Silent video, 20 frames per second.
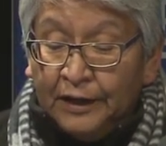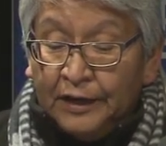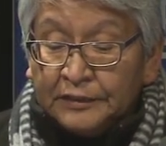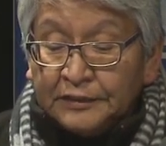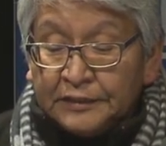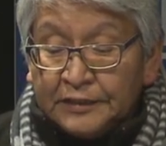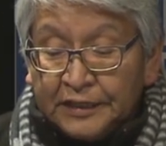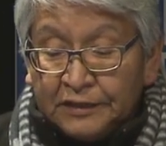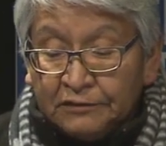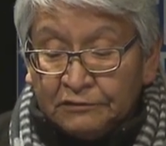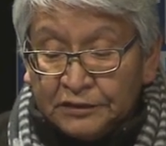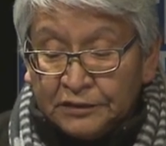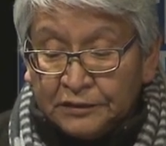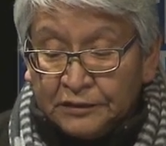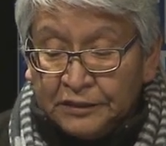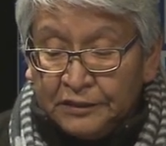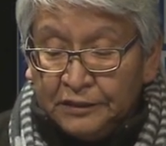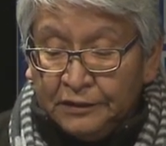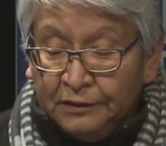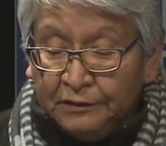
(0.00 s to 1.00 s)

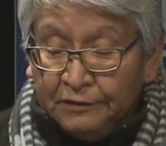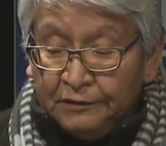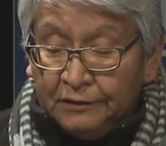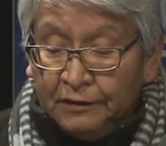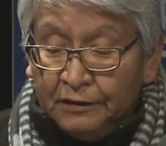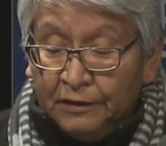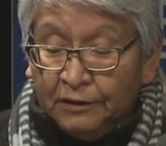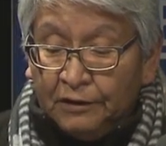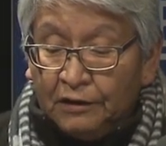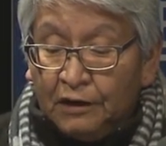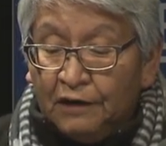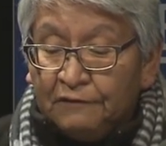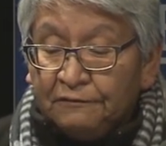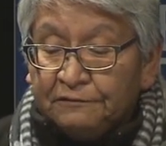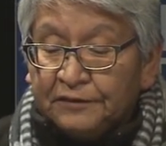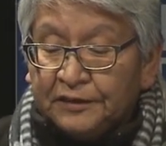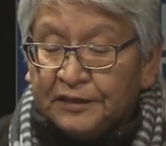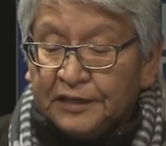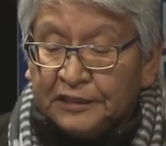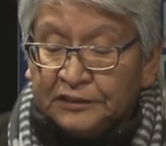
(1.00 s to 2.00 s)
secrecy,
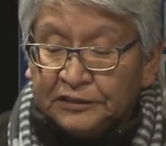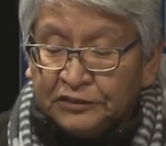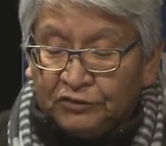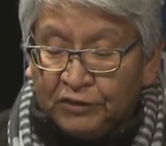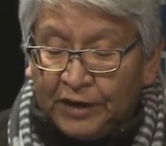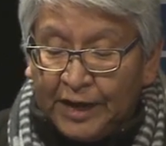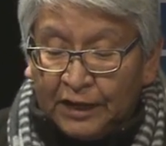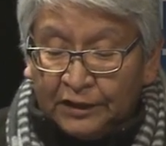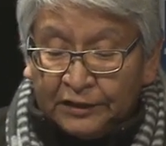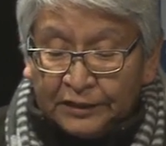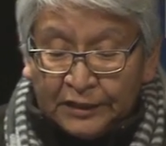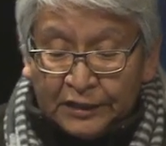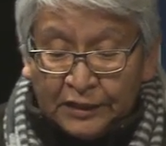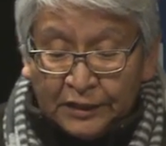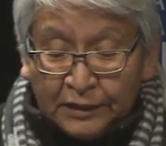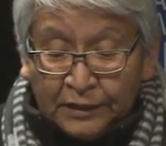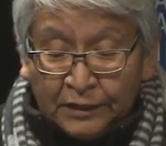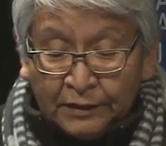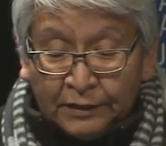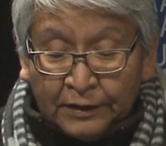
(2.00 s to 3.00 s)

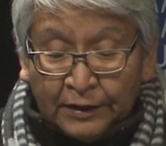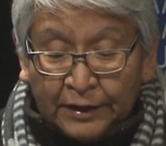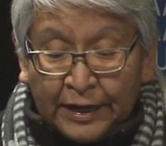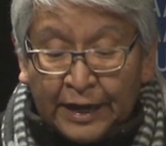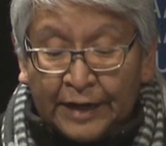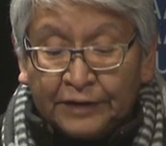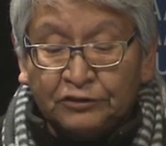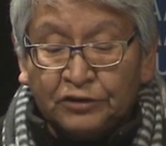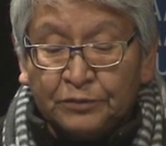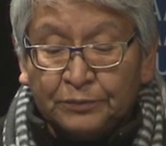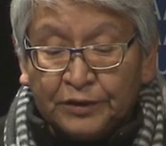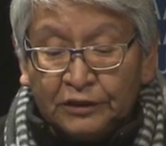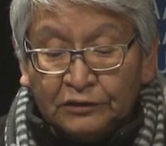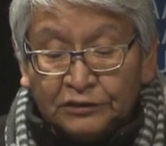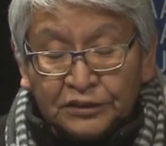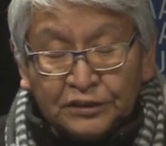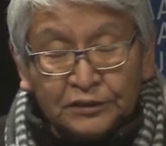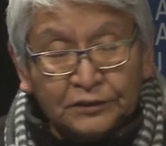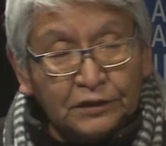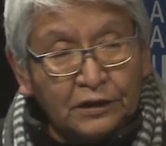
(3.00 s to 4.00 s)
confidentiality,
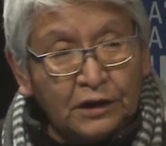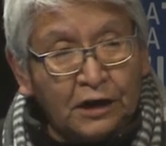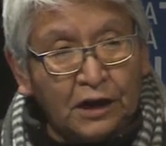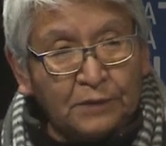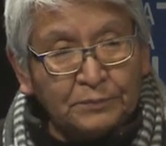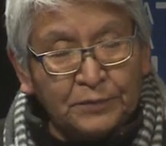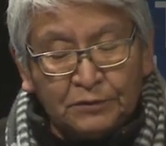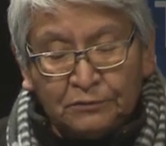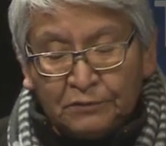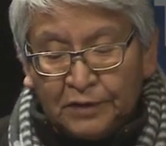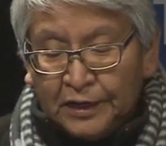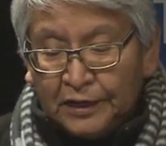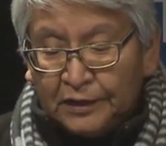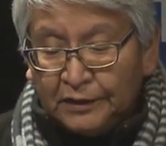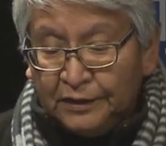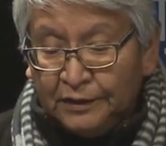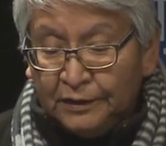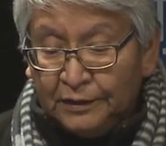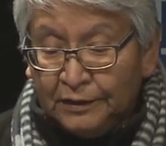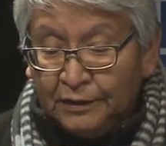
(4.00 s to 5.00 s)
attribution,
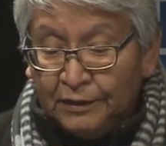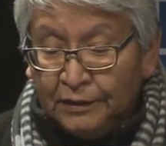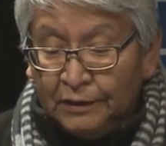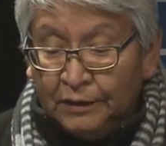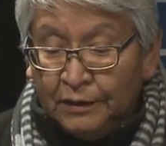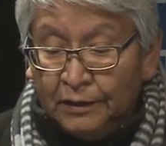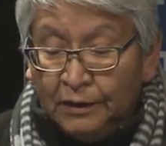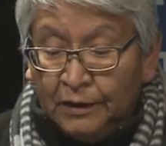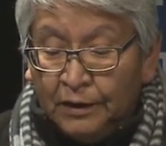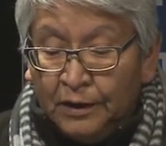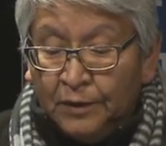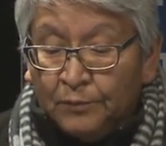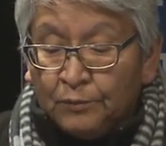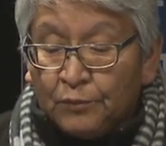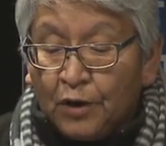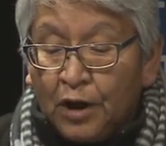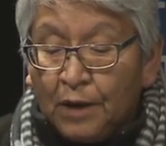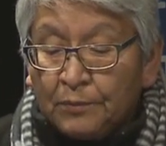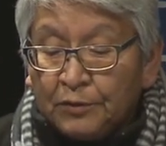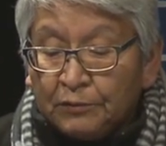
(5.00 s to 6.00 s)
copyright,
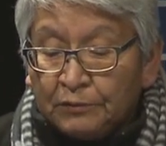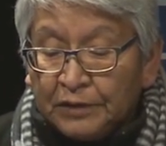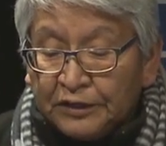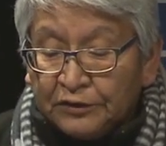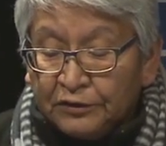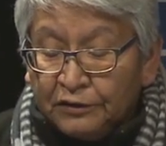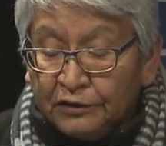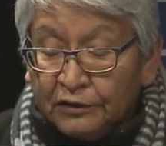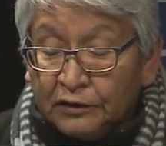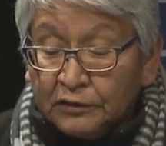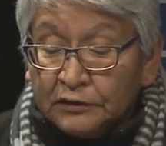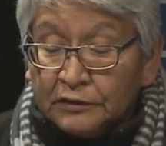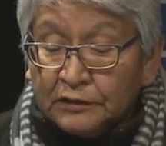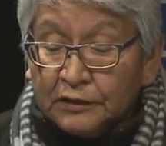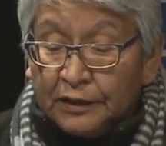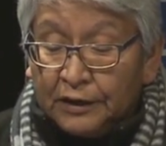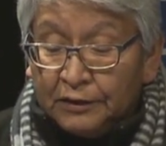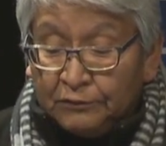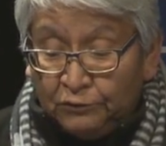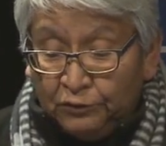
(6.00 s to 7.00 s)
proper returns
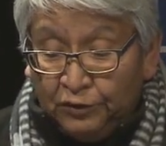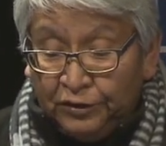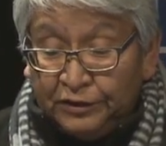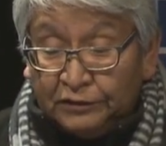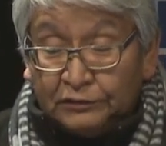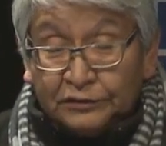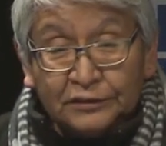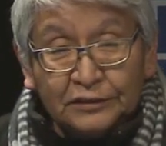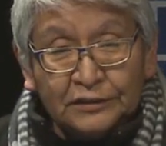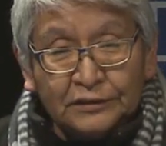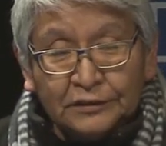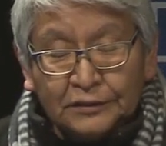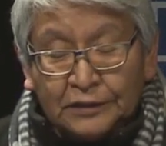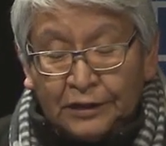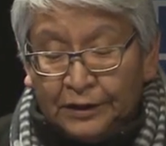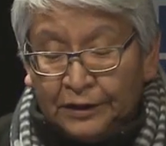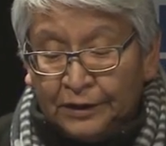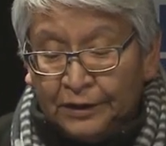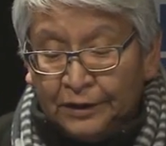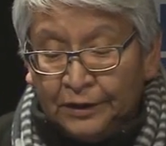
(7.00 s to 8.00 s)
and royalties,
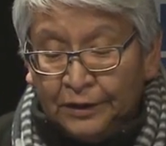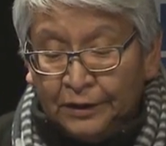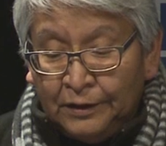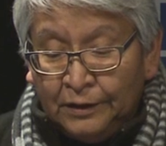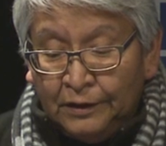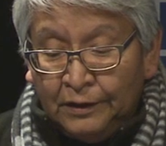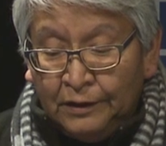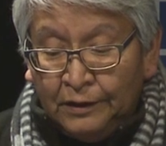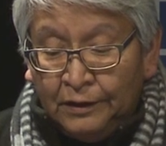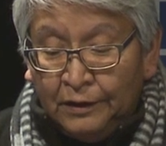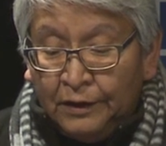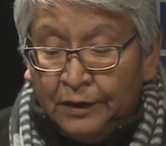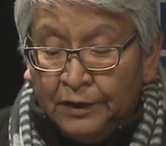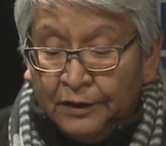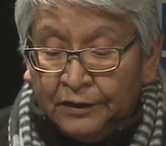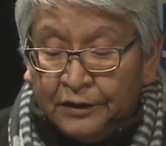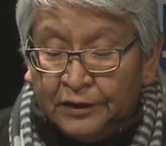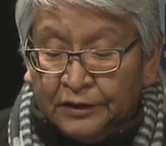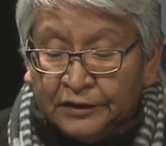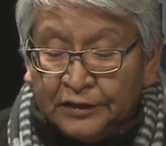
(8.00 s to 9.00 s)

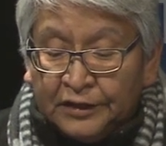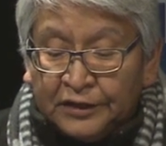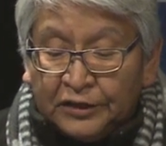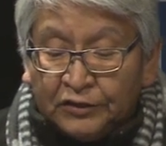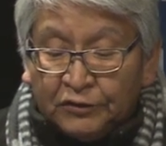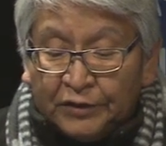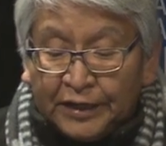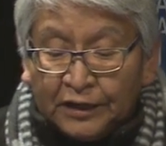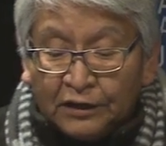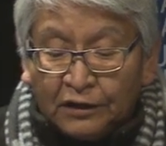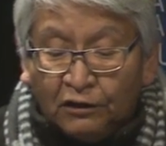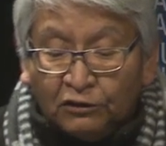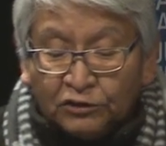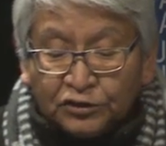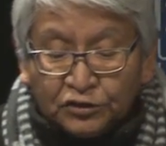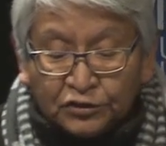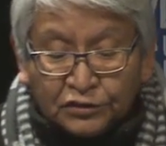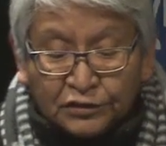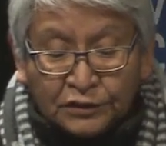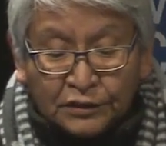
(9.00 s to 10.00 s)
continuing
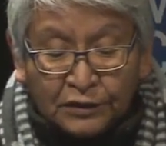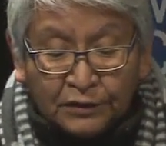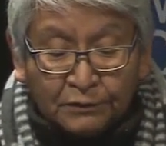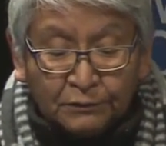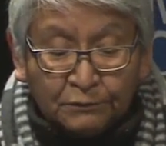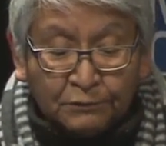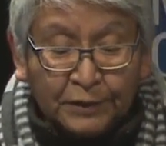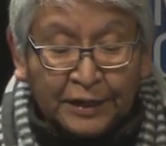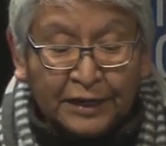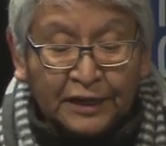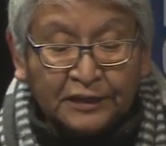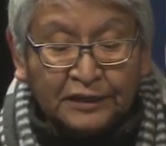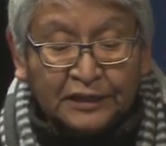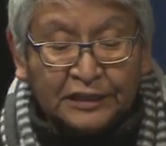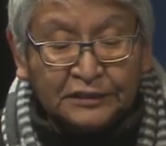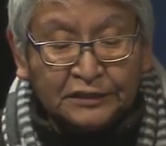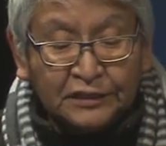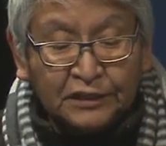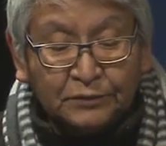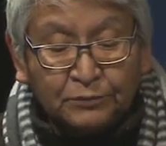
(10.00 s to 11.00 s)
cultures,
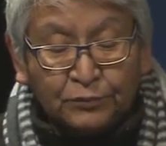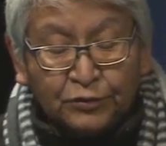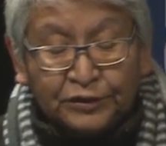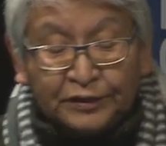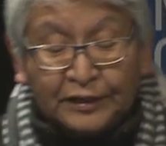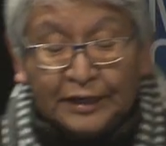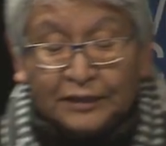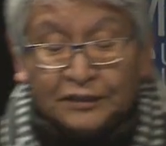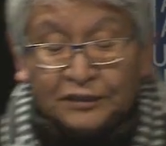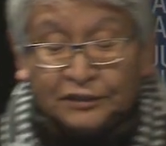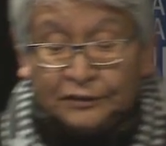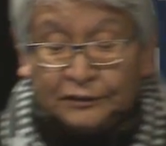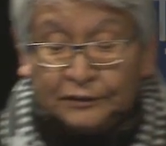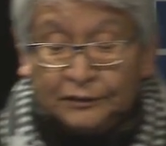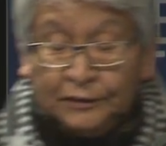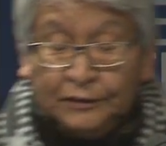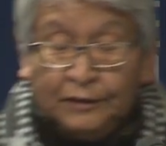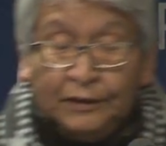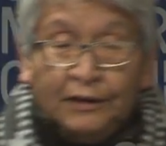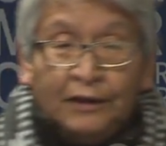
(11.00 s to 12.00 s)
recognition and protection.
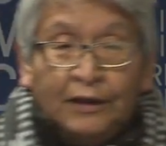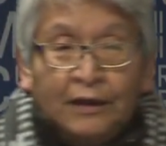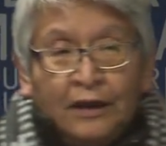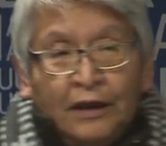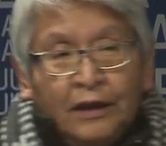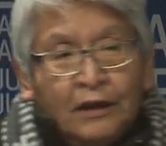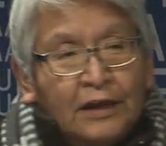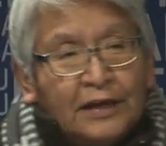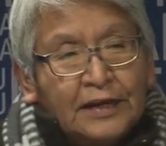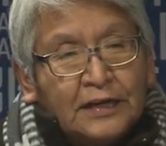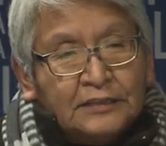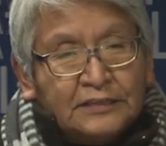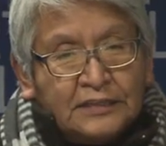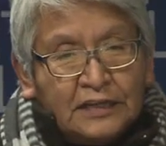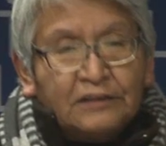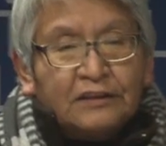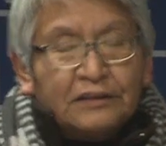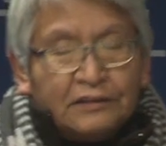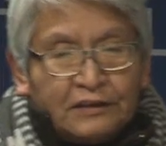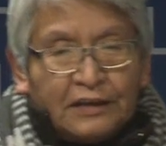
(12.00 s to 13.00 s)
And like I
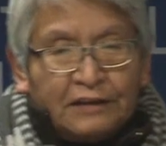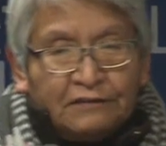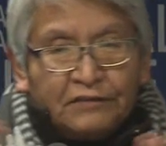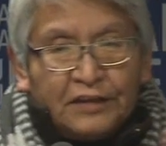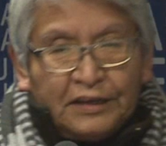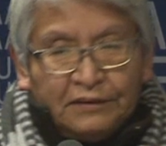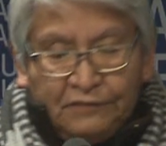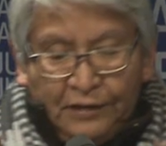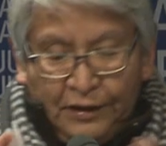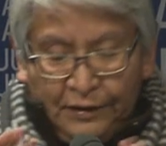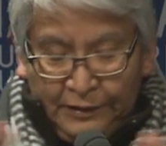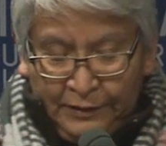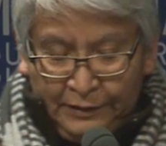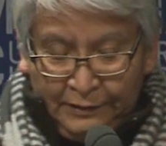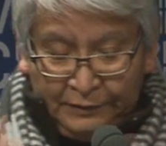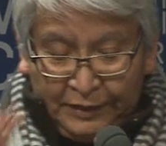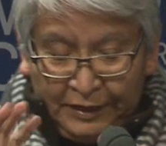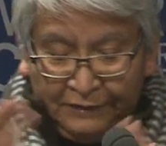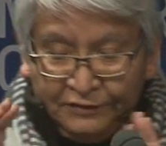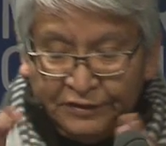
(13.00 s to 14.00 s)
said,
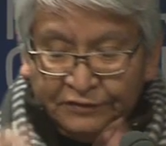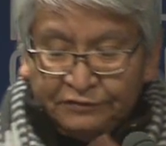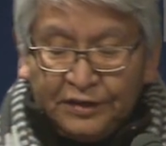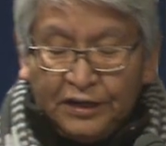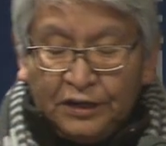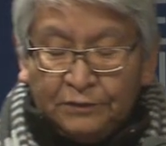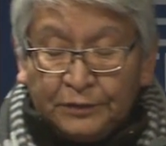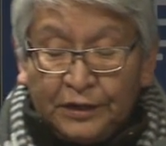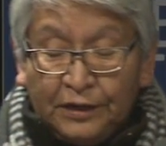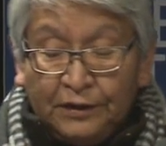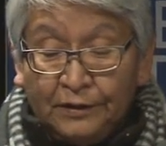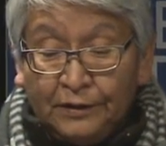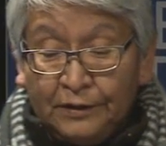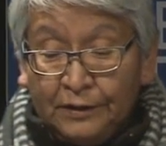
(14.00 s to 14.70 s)
they've developed